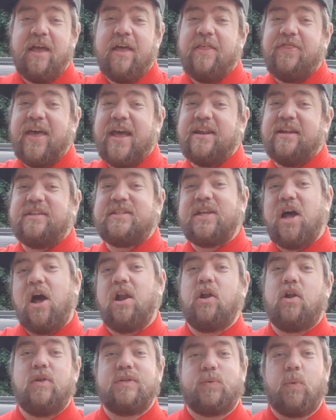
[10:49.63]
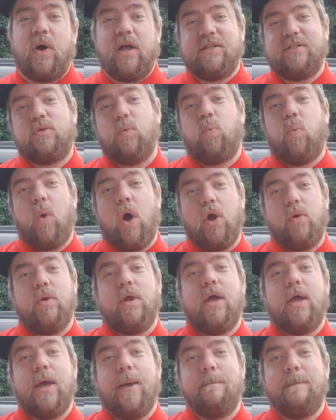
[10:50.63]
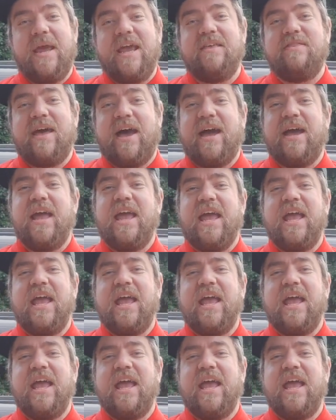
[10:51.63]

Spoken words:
then the Stjarnagloss ones won't meet that.